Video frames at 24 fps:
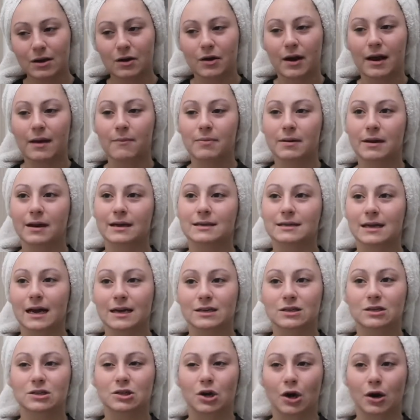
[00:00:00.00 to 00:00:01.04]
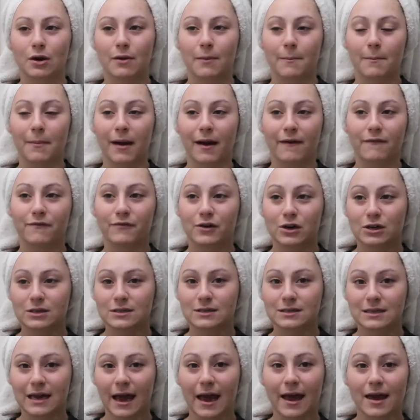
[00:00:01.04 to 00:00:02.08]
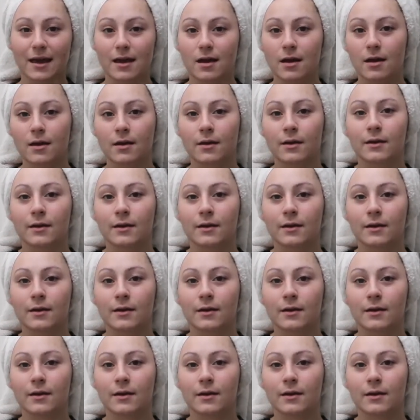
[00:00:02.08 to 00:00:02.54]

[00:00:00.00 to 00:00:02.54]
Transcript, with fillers: be great because I start my first day